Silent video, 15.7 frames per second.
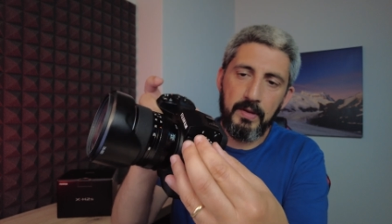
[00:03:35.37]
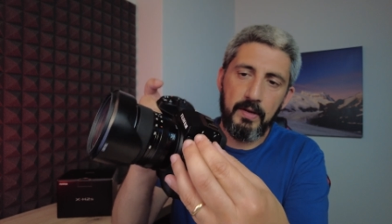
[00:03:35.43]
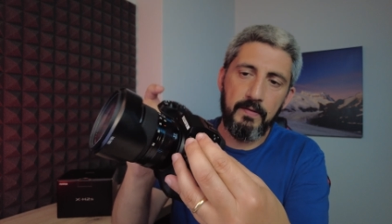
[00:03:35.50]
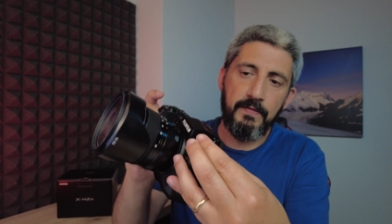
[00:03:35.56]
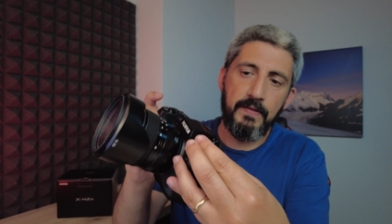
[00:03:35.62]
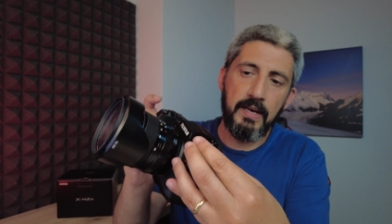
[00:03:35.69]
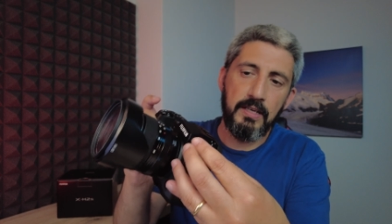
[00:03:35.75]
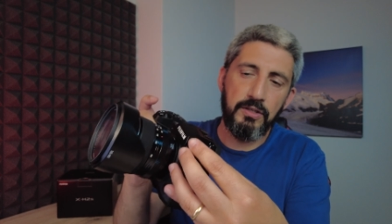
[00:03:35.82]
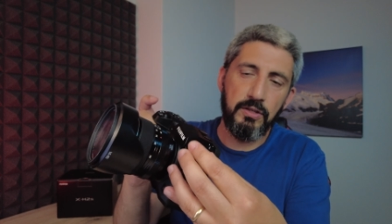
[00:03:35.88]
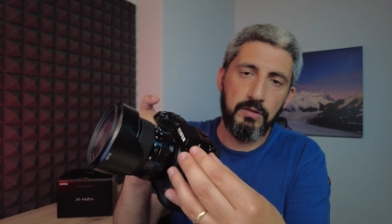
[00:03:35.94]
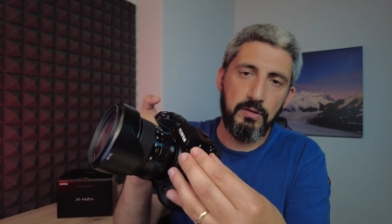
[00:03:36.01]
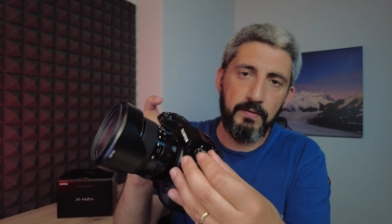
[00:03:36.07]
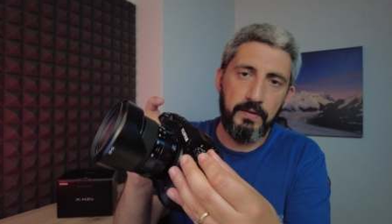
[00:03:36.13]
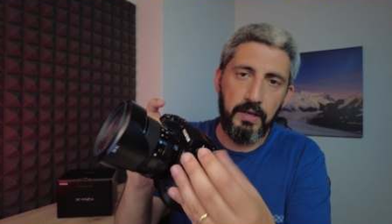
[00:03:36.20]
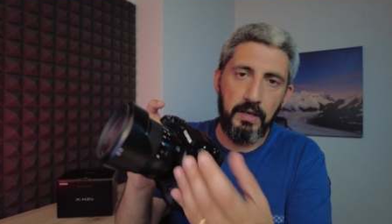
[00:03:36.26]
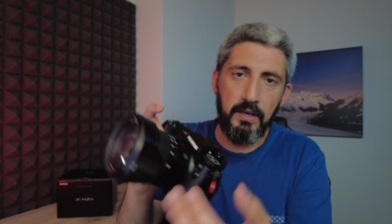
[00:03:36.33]
functions
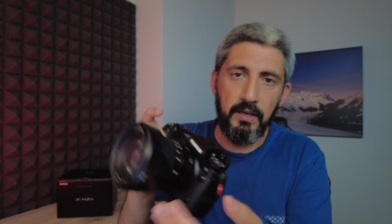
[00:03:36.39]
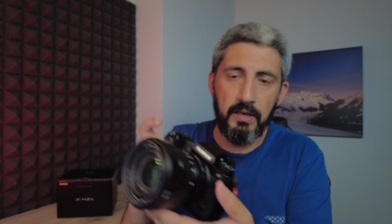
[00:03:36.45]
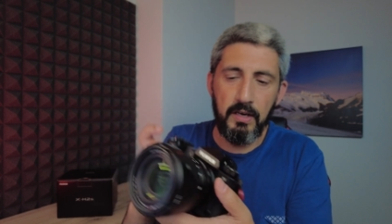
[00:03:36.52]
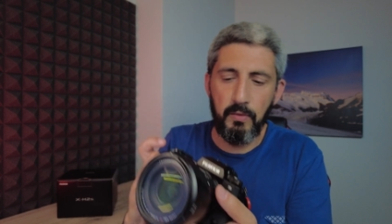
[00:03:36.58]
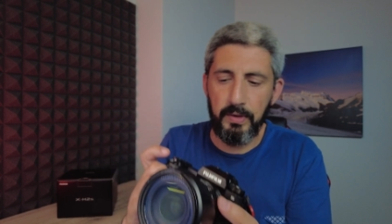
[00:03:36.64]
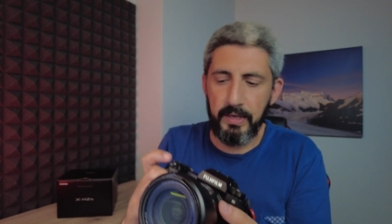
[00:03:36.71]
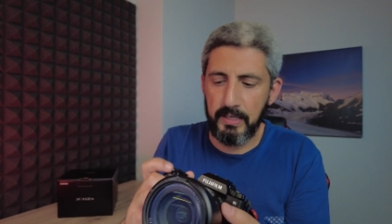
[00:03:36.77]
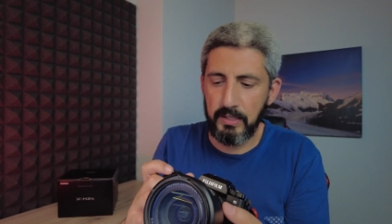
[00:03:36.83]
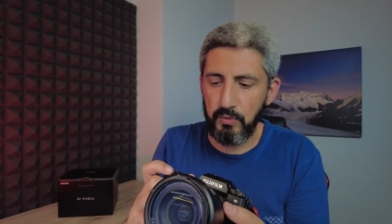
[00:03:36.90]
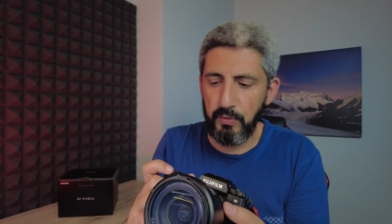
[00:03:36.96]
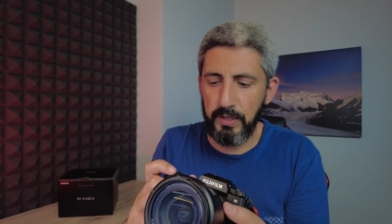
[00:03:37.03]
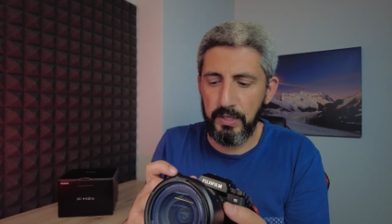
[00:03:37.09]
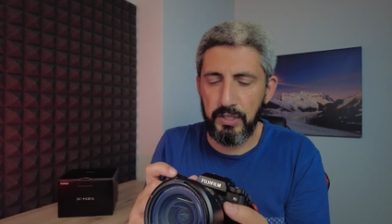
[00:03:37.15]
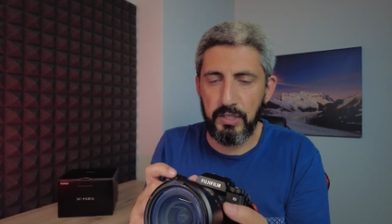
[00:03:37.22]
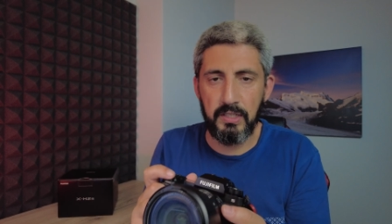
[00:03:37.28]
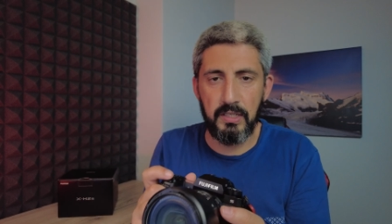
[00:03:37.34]
over here. We can
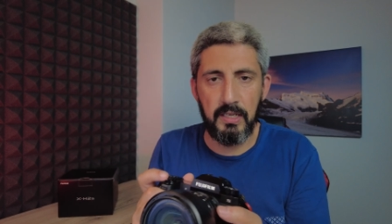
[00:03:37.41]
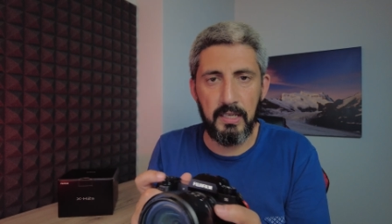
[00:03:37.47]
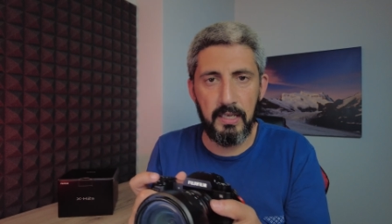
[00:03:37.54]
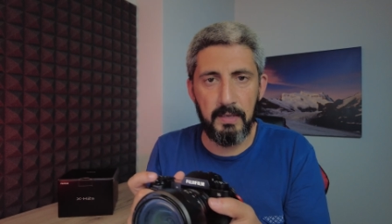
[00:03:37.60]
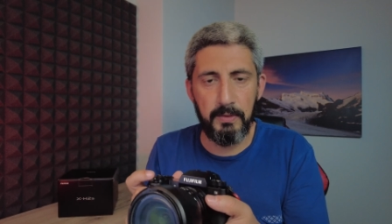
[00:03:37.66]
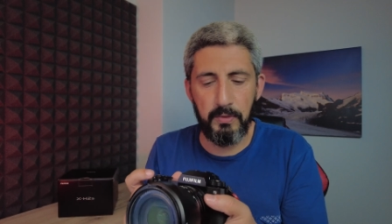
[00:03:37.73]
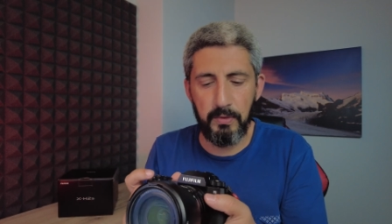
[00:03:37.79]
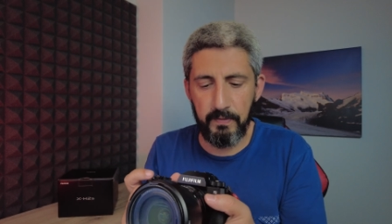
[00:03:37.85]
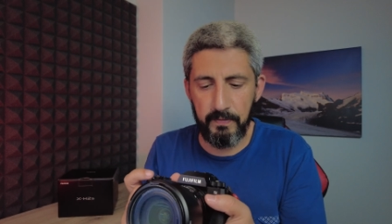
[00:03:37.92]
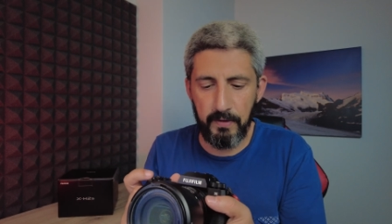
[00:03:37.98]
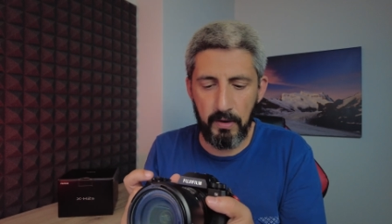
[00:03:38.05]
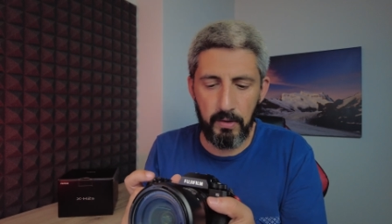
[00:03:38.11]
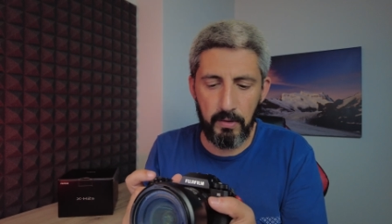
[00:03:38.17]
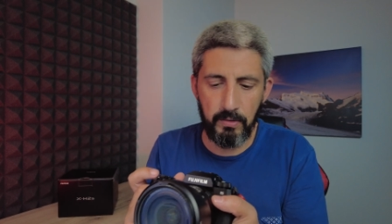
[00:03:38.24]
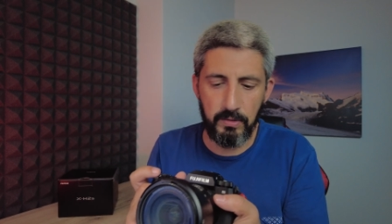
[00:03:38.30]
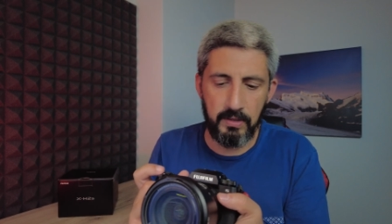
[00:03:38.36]
switch easily between
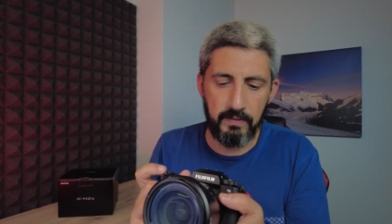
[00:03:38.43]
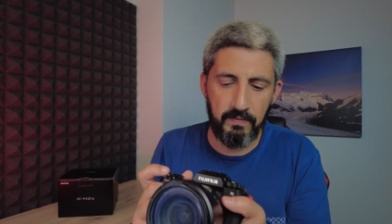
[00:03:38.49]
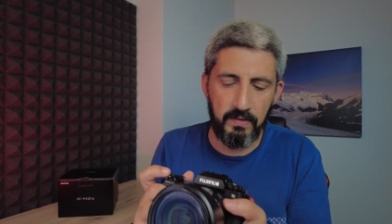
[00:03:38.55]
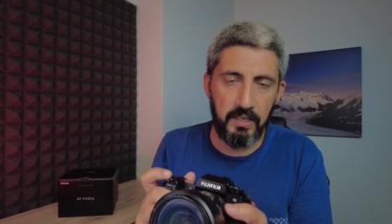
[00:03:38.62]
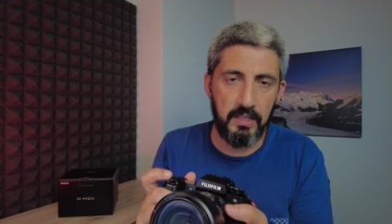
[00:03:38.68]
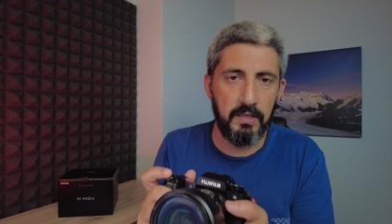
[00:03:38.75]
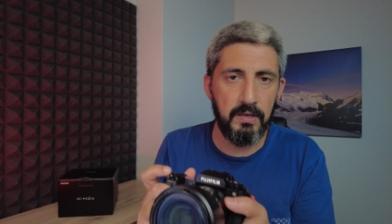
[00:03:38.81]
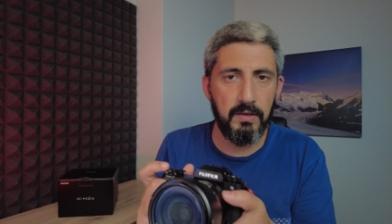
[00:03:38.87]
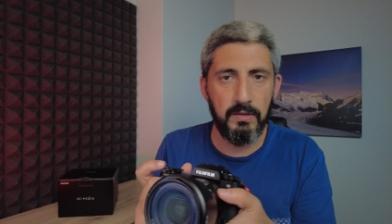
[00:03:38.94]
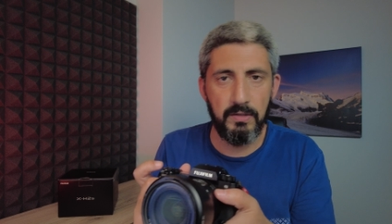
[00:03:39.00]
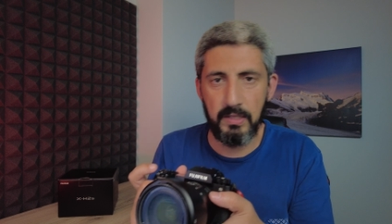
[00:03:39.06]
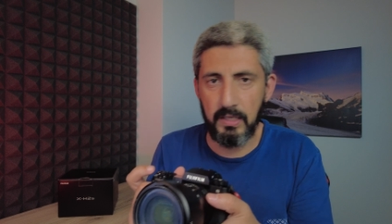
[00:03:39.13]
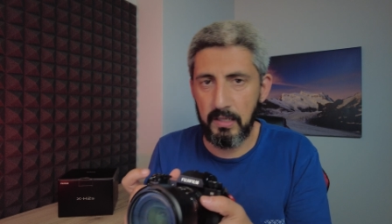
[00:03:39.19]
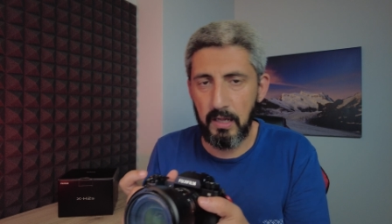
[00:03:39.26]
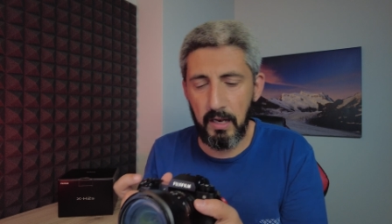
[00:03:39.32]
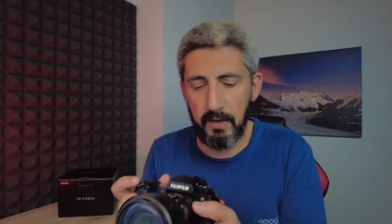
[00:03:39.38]
photos and videos
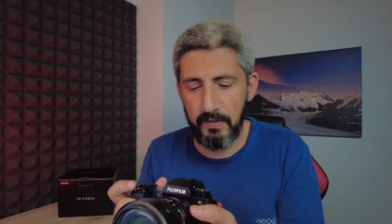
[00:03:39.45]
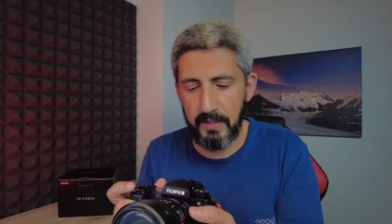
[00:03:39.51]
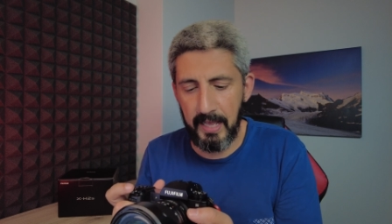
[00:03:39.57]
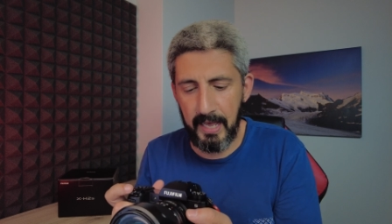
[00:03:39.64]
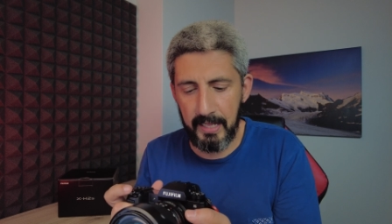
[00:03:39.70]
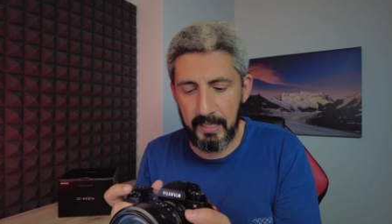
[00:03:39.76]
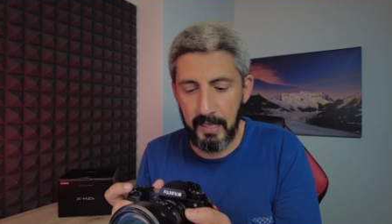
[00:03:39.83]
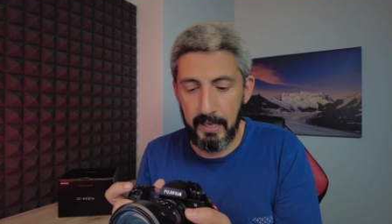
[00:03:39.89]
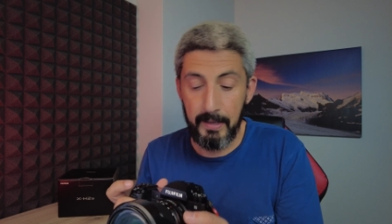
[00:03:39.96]
and all of that.